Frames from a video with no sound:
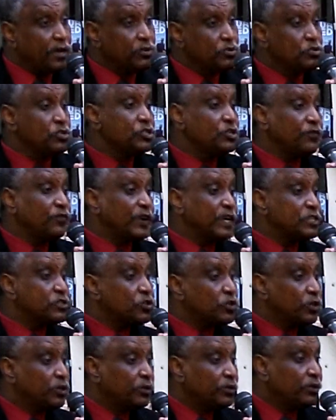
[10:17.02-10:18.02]
Yusuf, I
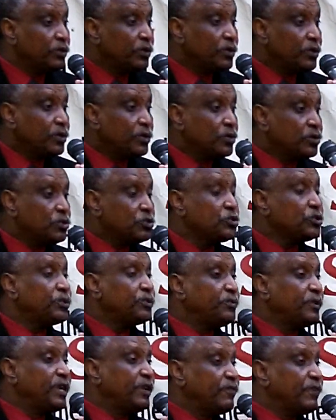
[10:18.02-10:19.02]
thought you
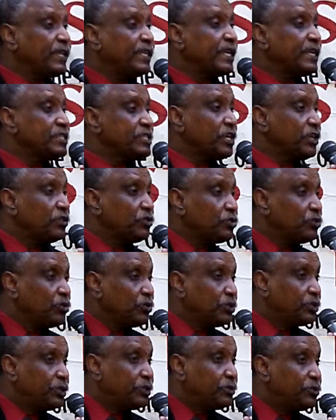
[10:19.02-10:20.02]
should give attention
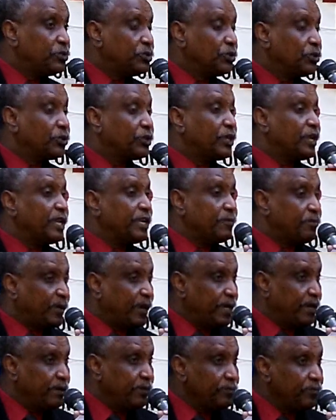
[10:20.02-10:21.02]
to your
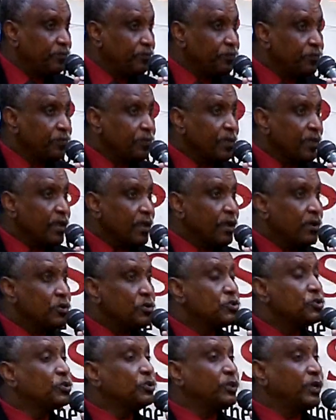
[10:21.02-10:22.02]
treatment.
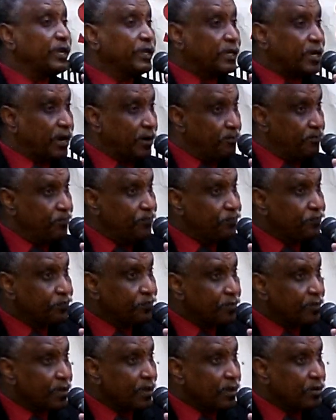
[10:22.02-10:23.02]
You should not come
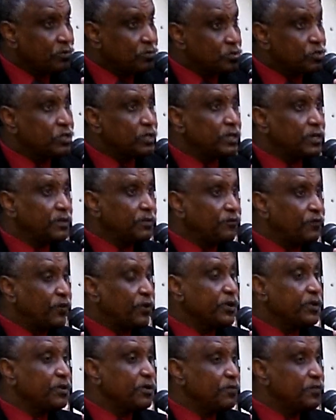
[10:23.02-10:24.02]
to the
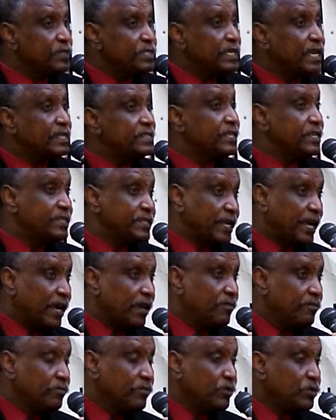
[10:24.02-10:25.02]
Foreign Office at this
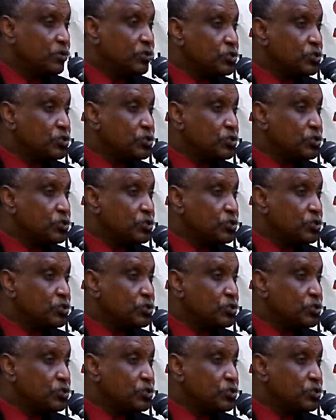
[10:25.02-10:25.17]
time.